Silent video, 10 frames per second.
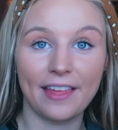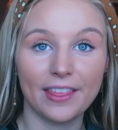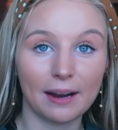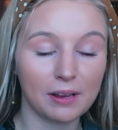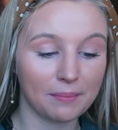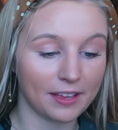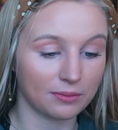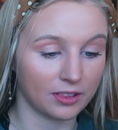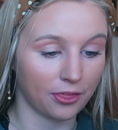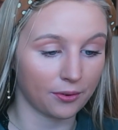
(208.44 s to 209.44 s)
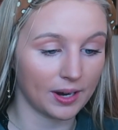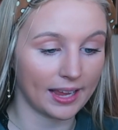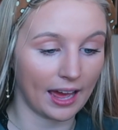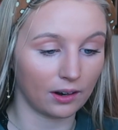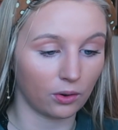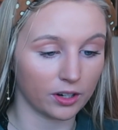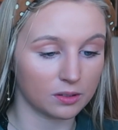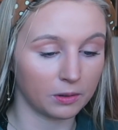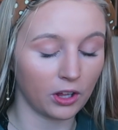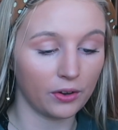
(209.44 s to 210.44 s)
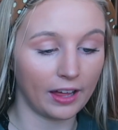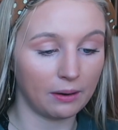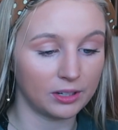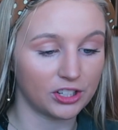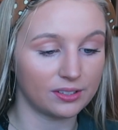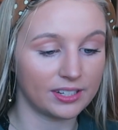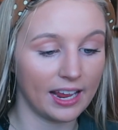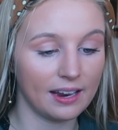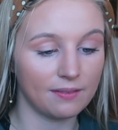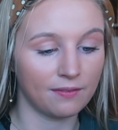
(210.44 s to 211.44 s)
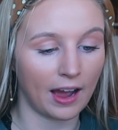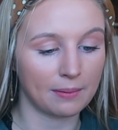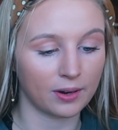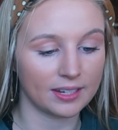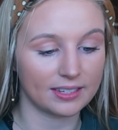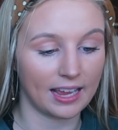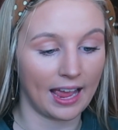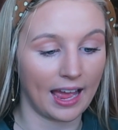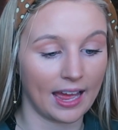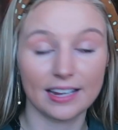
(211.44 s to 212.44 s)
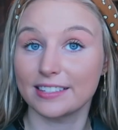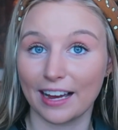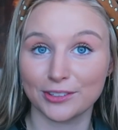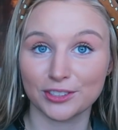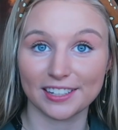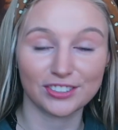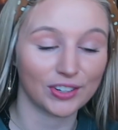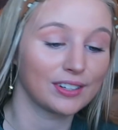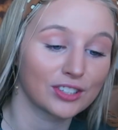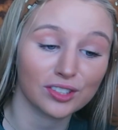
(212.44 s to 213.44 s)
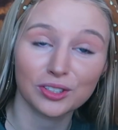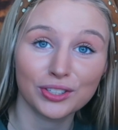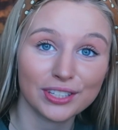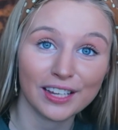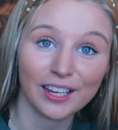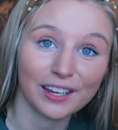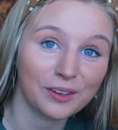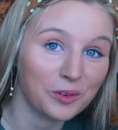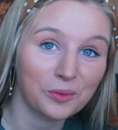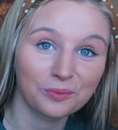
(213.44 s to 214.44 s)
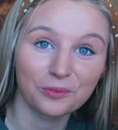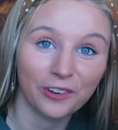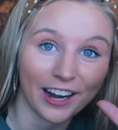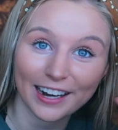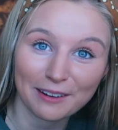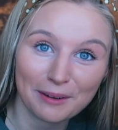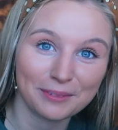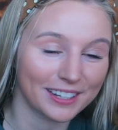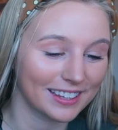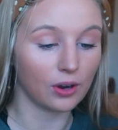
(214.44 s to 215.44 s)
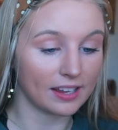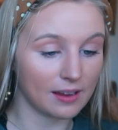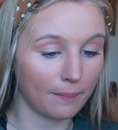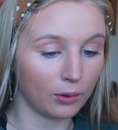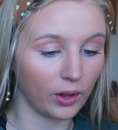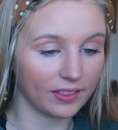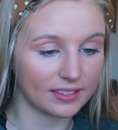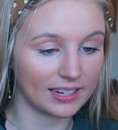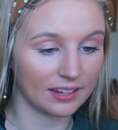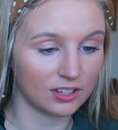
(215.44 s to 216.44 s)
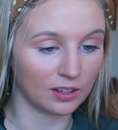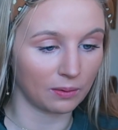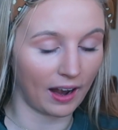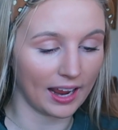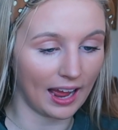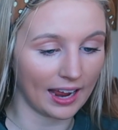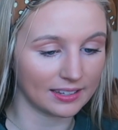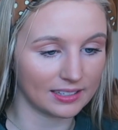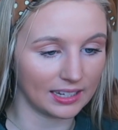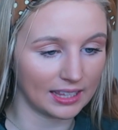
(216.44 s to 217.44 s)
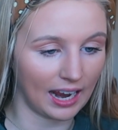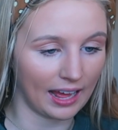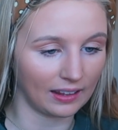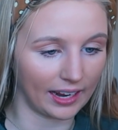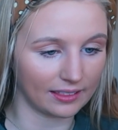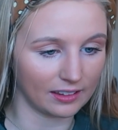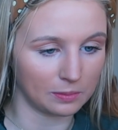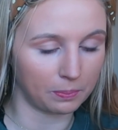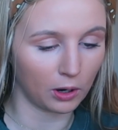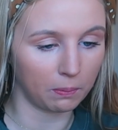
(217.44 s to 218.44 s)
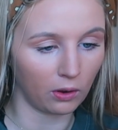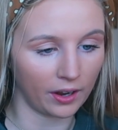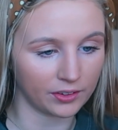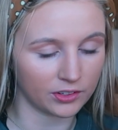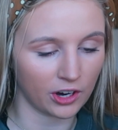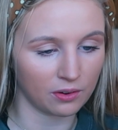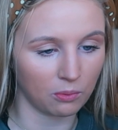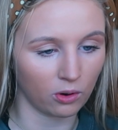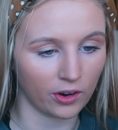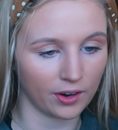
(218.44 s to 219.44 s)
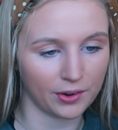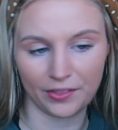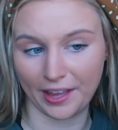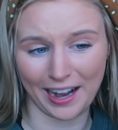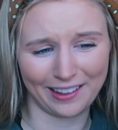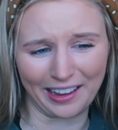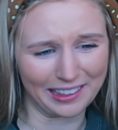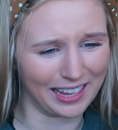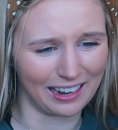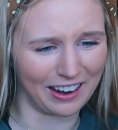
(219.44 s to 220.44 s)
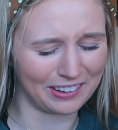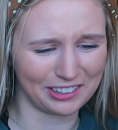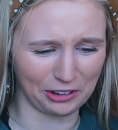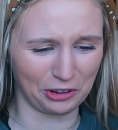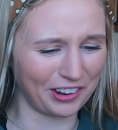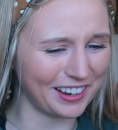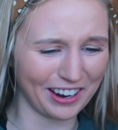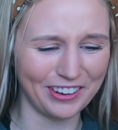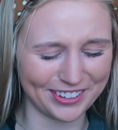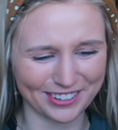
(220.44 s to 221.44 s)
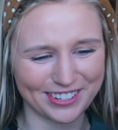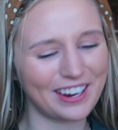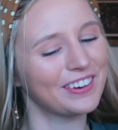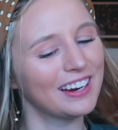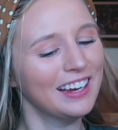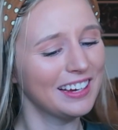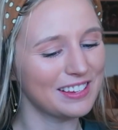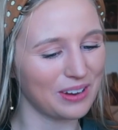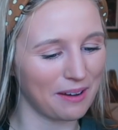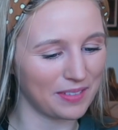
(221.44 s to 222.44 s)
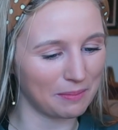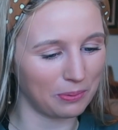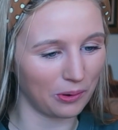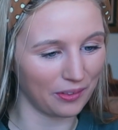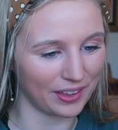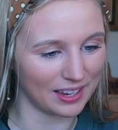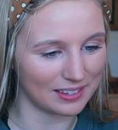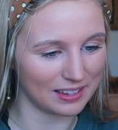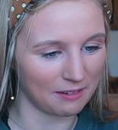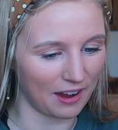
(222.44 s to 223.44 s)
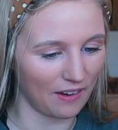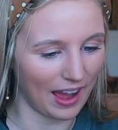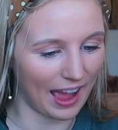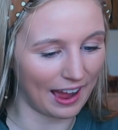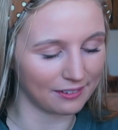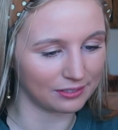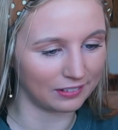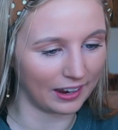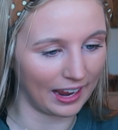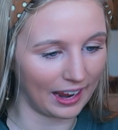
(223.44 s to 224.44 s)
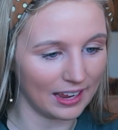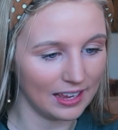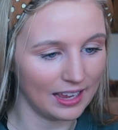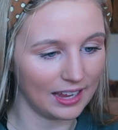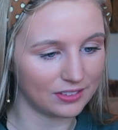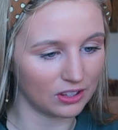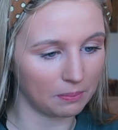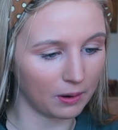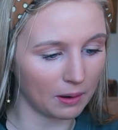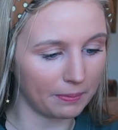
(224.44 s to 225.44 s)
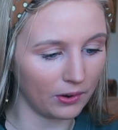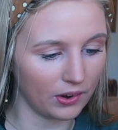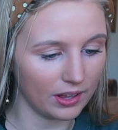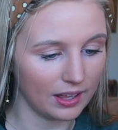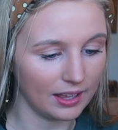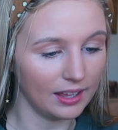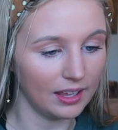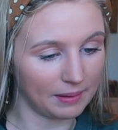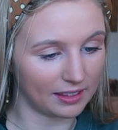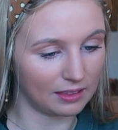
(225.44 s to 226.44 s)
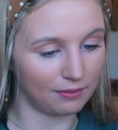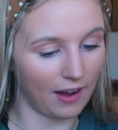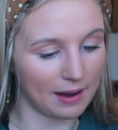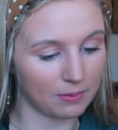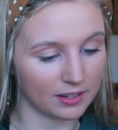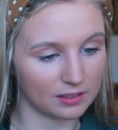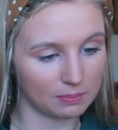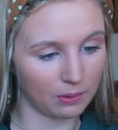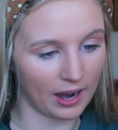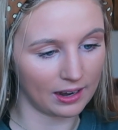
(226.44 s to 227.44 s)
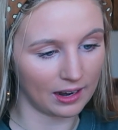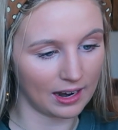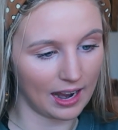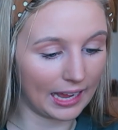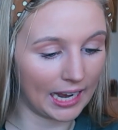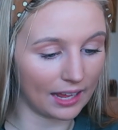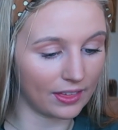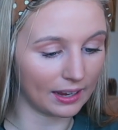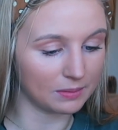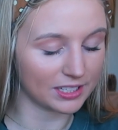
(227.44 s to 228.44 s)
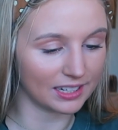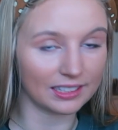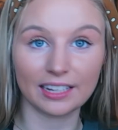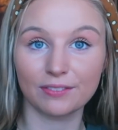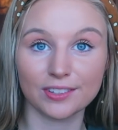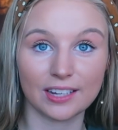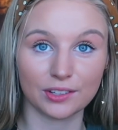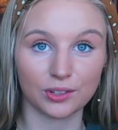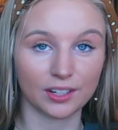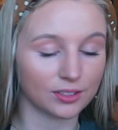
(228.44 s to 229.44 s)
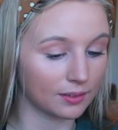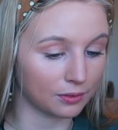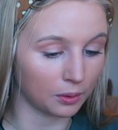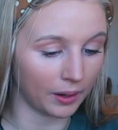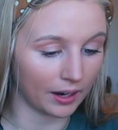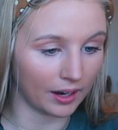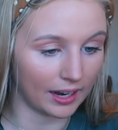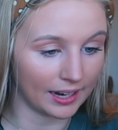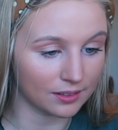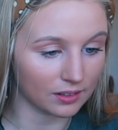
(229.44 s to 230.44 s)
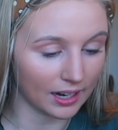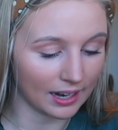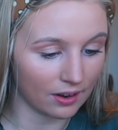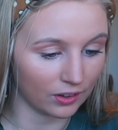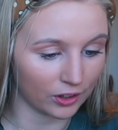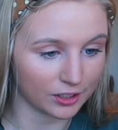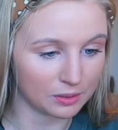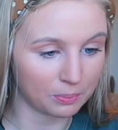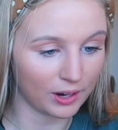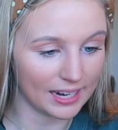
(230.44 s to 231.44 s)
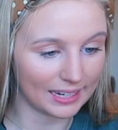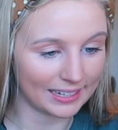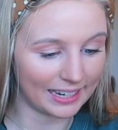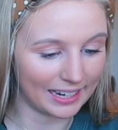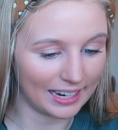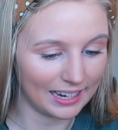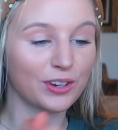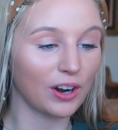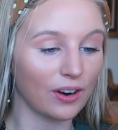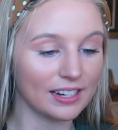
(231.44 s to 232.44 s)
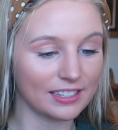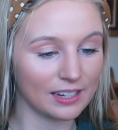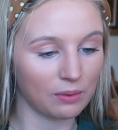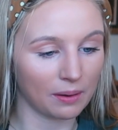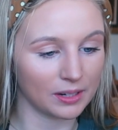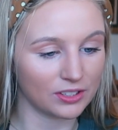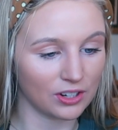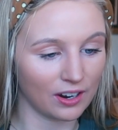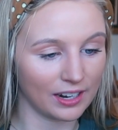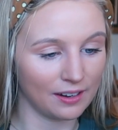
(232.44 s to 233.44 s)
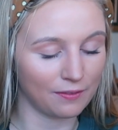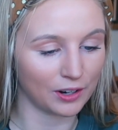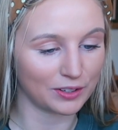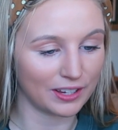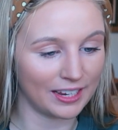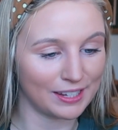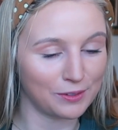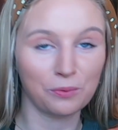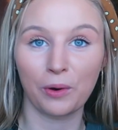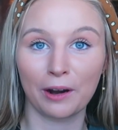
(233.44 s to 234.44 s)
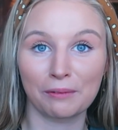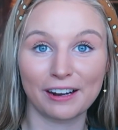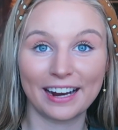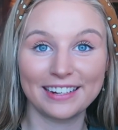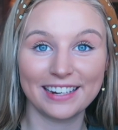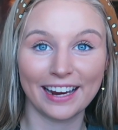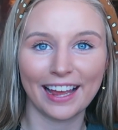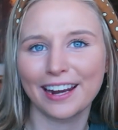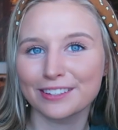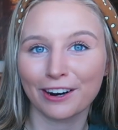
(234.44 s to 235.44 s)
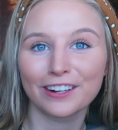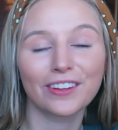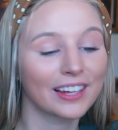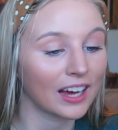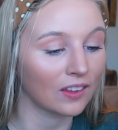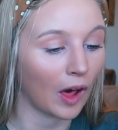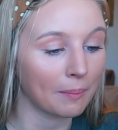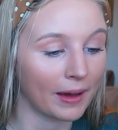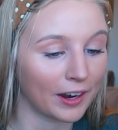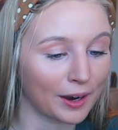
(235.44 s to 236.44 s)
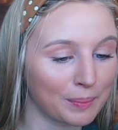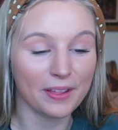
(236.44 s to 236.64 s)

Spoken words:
And then I'm going to mess with the 3 categories below that, which is tint, vibrance, and saturation, just to see what I come up with. So as I'm pulling the tint to the right, I see that I like this purple undertone more than I like that ugly green undertone. So I'm going to pull this about halfway to the purple, make the vibrance brighter, and I think I'm just going to leave the saturation for where it is right now. It looks pretty good. You can already see where we started versus where we're ending, and it's already looking a lot better.